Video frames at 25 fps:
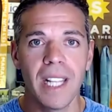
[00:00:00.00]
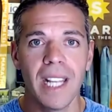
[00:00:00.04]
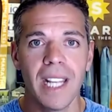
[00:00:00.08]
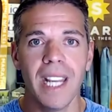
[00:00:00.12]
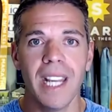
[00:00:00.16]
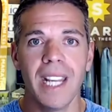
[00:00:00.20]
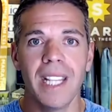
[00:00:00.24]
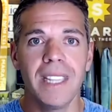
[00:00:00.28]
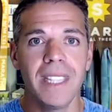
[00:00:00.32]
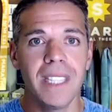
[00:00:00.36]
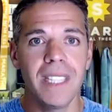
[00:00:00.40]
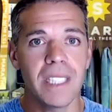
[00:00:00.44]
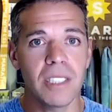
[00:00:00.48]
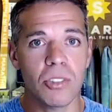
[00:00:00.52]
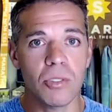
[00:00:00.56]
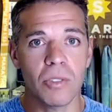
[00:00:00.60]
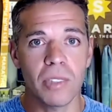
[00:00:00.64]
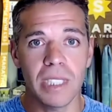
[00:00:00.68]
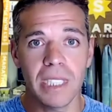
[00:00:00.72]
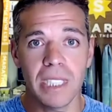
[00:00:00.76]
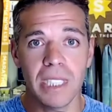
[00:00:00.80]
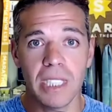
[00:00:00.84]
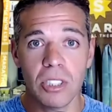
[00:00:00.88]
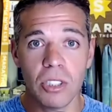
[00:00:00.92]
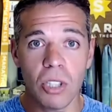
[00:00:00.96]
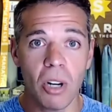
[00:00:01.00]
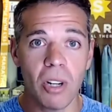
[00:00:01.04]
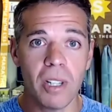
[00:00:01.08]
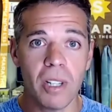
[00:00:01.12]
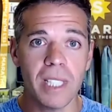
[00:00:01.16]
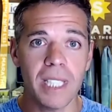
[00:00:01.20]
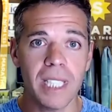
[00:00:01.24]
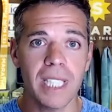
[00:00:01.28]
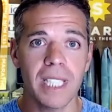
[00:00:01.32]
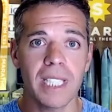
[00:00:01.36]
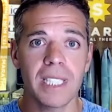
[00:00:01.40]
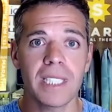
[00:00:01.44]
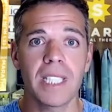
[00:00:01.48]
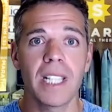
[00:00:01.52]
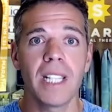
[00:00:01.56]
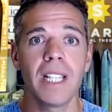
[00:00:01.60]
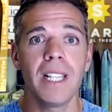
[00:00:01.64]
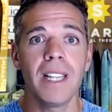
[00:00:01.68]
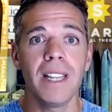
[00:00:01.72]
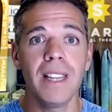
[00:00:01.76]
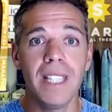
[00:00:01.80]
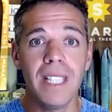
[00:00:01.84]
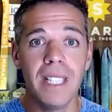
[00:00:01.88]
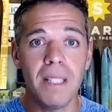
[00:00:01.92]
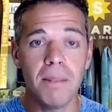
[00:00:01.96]
And this really targets
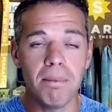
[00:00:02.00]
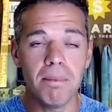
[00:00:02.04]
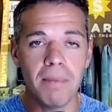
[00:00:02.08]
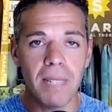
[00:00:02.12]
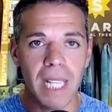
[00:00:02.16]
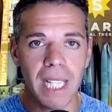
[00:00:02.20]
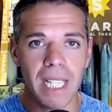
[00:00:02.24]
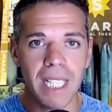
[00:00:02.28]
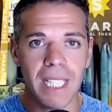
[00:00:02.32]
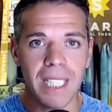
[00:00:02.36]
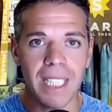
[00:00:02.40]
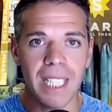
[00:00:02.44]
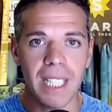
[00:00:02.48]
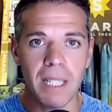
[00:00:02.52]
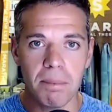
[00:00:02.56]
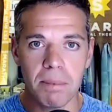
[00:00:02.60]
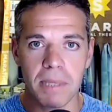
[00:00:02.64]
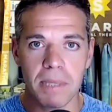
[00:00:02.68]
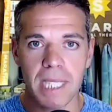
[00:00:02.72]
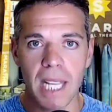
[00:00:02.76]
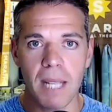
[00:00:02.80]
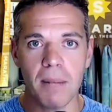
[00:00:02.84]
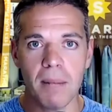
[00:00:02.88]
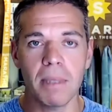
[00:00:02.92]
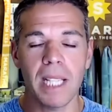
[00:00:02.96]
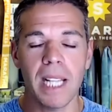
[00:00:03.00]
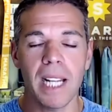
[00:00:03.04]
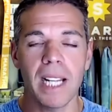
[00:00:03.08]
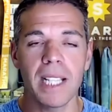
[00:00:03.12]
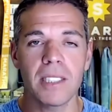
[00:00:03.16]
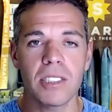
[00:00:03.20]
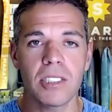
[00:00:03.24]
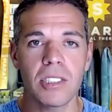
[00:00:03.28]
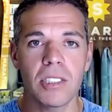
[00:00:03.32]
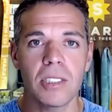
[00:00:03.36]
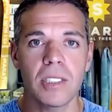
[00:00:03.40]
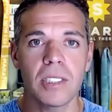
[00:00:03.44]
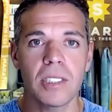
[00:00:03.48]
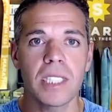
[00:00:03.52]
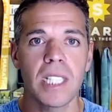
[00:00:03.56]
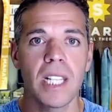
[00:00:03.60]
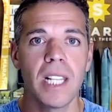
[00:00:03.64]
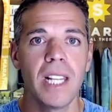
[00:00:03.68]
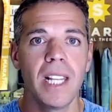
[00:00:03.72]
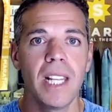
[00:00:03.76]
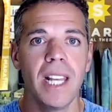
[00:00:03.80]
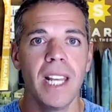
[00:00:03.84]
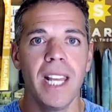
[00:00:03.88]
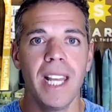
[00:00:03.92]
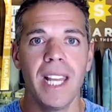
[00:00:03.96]
the main hip stabilizers,
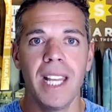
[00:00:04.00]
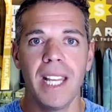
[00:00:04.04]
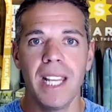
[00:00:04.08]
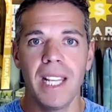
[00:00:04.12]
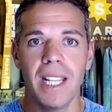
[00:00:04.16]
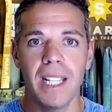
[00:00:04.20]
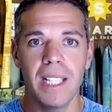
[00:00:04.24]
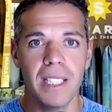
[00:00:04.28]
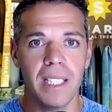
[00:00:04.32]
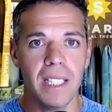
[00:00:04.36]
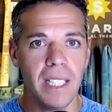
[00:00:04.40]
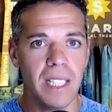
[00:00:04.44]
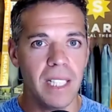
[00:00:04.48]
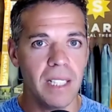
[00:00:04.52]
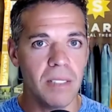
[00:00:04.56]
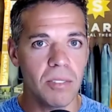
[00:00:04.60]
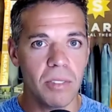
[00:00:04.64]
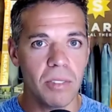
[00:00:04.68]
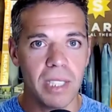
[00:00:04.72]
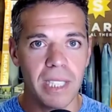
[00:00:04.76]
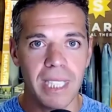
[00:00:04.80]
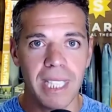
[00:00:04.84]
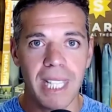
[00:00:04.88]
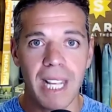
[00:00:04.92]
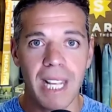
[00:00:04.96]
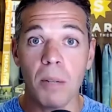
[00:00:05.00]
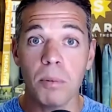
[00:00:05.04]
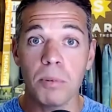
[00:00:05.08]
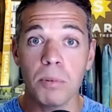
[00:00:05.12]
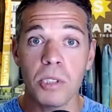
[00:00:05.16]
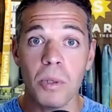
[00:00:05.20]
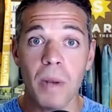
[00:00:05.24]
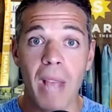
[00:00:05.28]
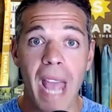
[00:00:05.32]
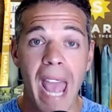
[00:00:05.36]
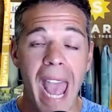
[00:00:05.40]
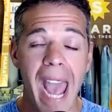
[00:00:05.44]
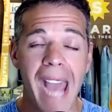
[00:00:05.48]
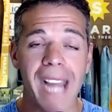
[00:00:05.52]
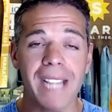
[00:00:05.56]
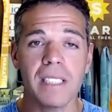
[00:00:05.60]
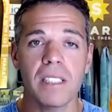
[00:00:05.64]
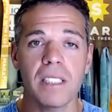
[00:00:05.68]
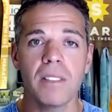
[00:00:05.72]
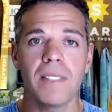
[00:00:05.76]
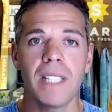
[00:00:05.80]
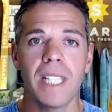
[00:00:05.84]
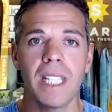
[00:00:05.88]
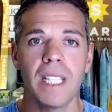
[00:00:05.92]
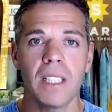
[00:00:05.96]
and it really helps you
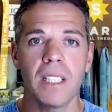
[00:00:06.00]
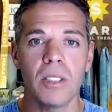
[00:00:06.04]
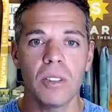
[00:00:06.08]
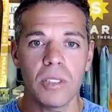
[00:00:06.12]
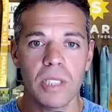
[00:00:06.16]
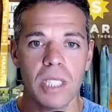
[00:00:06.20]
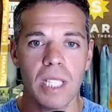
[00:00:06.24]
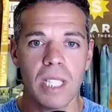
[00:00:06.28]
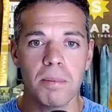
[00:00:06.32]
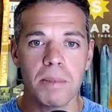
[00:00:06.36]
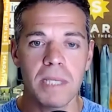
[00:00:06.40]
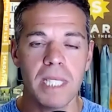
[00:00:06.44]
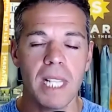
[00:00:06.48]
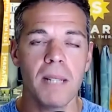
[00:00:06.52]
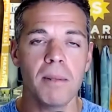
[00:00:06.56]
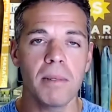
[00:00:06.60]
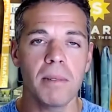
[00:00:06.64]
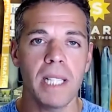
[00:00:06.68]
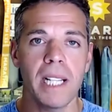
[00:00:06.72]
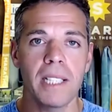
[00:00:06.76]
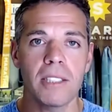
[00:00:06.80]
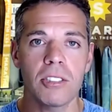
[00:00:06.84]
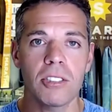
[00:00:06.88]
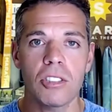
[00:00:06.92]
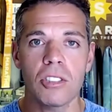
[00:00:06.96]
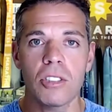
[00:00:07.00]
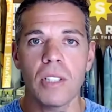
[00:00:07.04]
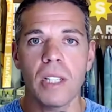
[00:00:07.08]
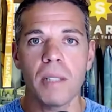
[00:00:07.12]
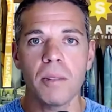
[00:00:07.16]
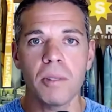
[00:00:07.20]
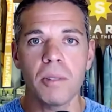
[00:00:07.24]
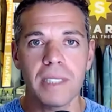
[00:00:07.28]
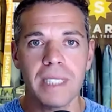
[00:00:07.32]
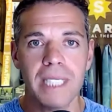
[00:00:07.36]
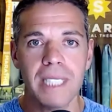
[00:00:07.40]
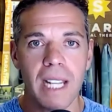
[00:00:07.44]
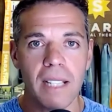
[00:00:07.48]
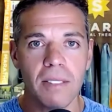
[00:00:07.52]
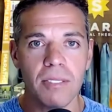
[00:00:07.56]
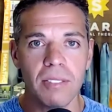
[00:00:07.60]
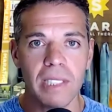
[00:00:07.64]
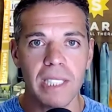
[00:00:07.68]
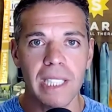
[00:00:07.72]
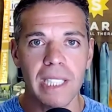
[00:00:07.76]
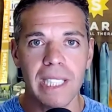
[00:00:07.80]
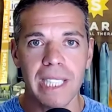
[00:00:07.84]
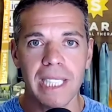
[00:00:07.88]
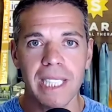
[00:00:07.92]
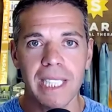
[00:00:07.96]
activate those hip stabilizers. So I will
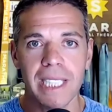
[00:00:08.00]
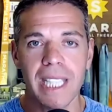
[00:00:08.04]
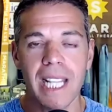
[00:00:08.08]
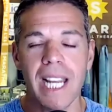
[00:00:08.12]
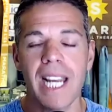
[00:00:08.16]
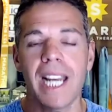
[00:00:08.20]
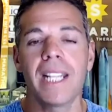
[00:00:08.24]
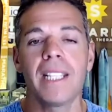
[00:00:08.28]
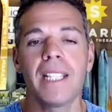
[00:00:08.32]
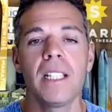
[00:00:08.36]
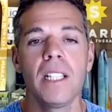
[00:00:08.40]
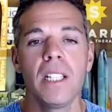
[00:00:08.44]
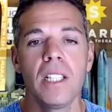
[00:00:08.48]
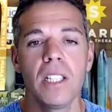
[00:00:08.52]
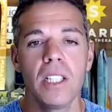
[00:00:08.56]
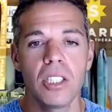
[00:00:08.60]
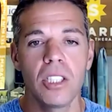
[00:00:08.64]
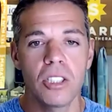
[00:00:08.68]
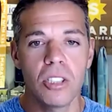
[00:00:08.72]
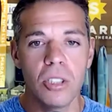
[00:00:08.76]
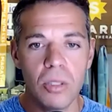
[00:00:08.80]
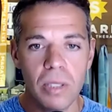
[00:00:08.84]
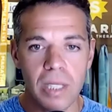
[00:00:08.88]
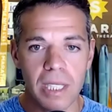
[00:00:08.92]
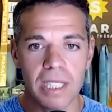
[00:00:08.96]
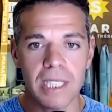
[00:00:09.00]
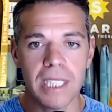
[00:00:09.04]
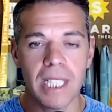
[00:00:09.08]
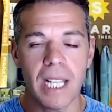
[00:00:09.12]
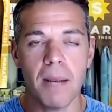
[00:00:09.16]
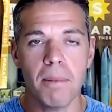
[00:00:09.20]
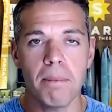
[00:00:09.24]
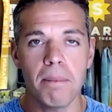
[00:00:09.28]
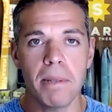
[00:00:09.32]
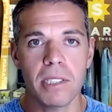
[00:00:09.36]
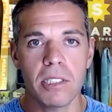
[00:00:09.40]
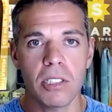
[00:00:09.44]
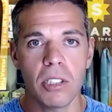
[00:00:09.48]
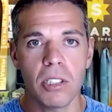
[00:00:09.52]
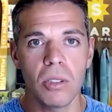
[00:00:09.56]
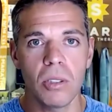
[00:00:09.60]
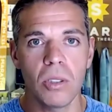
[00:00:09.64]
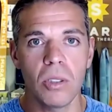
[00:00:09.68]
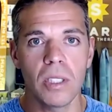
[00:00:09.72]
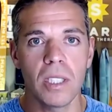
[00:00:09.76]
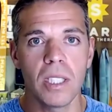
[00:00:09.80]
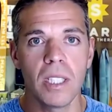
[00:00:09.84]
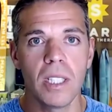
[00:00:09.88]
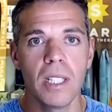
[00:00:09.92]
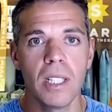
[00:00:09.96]
definitely link that to this
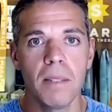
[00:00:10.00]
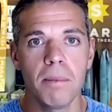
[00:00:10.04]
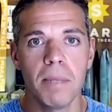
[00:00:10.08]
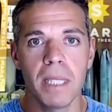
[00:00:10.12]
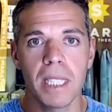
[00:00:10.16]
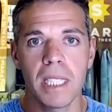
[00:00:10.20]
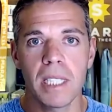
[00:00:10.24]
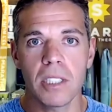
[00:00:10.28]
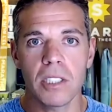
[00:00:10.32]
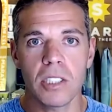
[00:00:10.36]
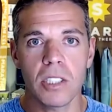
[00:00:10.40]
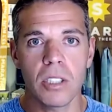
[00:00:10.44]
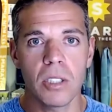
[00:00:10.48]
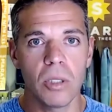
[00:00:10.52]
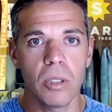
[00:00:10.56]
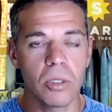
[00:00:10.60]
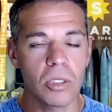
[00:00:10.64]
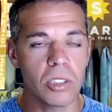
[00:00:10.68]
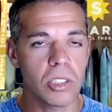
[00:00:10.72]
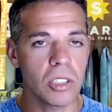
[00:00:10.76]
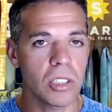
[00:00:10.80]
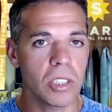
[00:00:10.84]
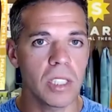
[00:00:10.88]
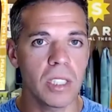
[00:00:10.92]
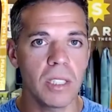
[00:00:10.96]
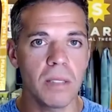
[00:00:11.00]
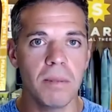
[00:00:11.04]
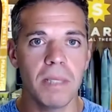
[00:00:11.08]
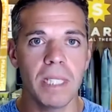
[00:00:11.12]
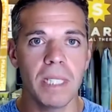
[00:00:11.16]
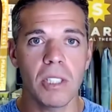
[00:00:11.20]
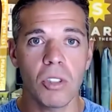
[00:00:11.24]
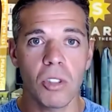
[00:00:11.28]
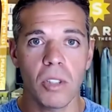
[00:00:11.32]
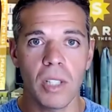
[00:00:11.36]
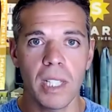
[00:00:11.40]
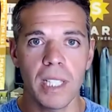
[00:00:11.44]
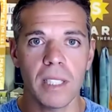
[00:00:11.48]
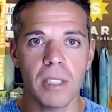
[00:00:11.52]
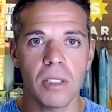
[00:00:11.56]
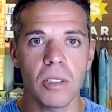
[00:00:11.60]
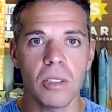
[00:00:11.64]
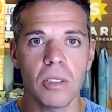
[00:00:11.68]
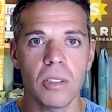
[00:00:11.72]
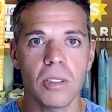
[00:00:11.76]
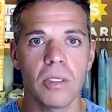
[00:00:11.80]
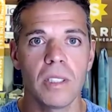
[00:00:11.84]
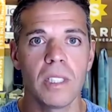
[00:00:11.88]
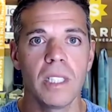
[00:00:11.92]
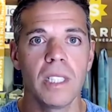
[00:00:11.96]
episode, because those are going to be
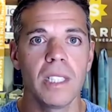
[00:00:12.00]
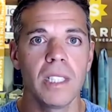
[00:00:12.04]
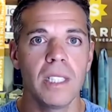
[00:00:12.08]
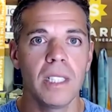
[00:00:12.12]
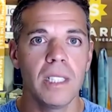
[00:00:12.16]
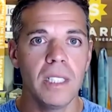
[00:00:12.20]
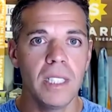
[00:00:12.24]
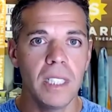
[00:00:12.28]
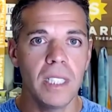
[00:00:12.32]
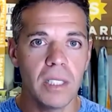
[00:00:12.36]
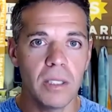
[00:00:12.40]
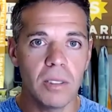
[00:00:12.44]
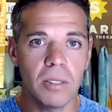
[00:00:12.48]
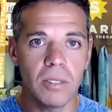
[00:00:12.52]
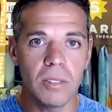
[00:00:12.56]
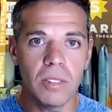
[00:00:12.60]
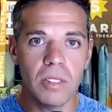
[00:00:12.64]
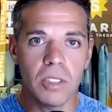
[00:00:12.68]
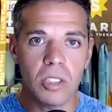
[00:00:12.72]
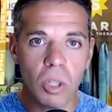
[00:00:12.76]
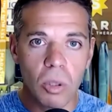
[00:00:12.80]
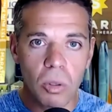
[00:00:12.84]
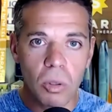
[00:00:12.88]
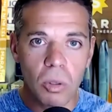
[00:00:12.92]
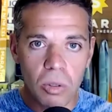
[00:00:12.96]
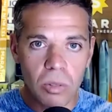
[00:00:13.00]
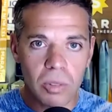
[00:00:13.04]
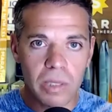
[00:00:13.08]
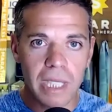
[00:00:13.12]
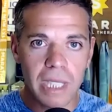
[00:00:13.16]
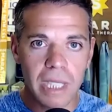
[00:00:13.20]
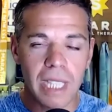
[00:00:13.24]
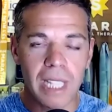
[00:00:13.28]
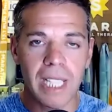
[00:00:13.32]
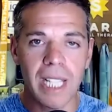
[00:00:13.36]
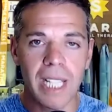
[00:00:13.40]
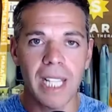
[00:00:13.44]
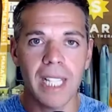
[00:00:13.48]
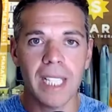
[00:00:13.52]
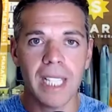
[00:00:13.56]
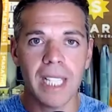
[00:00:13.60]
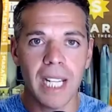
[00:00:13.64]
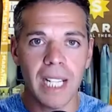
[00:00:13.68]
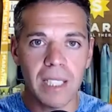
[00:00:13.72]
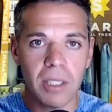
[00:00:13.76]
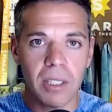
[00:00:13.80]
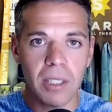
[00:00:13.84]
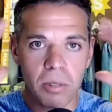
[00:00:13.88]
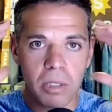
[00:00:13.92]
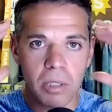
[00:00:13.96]
critical. You know, I
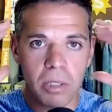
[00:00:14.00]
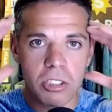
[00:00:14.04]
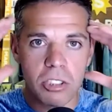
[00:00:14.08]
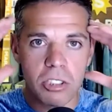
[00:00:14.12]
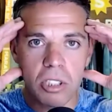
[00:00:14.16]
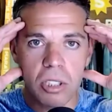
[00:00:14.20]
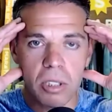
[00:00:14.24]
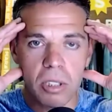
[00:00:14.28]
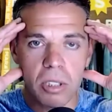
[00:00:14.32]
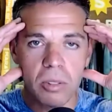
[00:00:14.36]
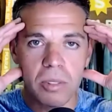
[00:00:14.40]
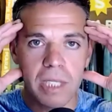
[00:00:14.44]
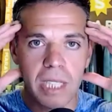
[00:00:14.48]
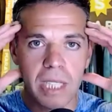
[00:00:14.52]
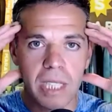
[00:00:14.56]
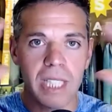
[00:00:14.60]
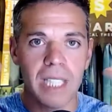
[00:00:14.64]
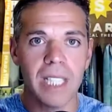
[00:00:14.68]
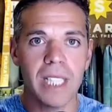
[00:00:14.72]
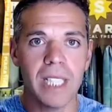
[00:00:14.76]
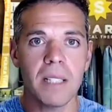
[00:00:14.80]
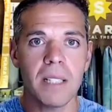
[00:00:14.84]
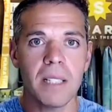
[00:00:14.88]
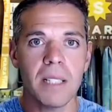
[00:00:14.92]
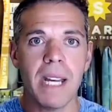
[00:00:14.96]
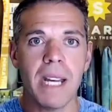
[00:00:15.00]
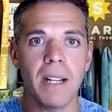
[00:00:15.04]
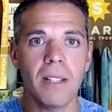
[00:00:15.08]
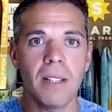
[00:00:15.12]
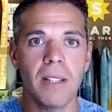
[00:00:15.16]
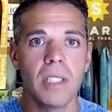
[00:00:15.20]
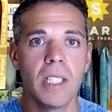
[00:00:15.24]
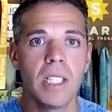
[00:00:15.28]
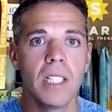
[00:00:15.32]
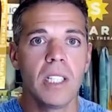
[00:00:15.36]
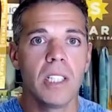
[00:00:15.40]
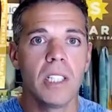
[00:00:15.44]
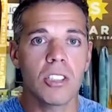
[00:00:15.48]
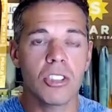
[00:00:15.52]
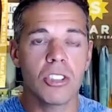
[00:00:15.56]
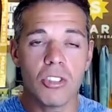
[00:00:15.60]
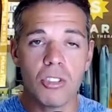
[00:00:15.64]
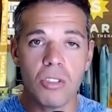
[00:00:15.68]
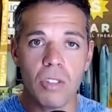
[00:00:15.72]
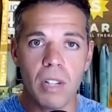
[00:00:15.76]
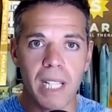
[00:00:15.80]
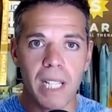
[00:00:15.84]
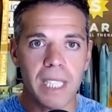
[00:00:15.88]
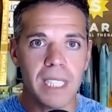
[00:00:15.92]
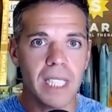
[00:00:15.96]
don't want you to only think about
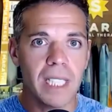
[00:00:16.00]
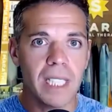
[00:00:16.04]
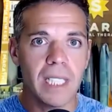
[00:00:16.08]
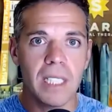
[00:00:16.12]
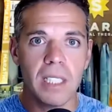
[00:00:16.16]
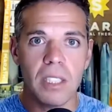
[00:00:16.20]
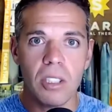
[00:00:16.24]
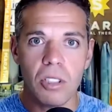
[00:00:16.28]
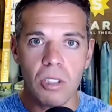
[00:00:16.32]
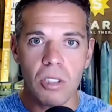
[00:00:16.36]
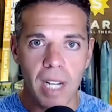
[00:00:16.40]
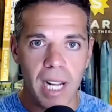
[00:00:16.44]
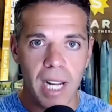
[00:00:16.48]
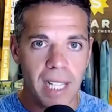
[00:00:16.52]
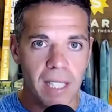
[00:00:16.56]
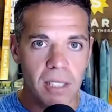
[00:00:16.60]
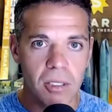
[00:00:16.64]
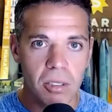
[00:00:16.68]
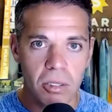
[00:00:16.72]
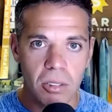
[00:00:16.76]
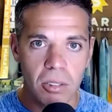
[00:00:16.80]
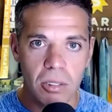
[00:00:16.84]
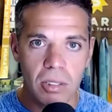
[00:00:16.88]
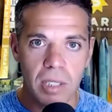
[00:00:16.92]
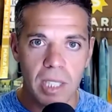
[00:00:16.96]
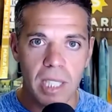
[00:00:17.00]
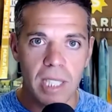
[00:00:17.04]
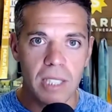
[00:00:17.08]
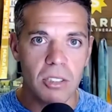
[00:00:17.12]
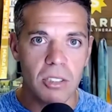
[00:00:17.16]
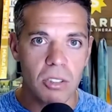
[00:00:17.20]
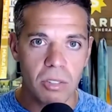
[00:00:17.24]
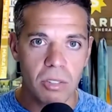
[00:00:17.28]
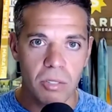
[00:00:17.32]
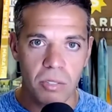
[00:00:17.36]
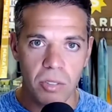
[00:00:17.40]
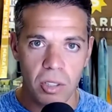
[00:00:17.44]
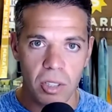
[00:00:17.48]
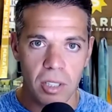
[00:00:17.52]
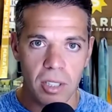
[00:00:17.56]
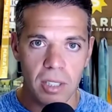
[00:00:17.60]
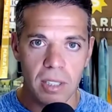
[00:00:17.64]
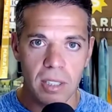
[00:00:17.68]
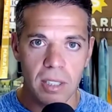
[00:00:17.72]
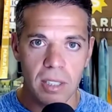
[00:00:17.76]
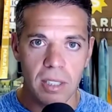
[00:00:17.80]
strengthening your ankle and your foot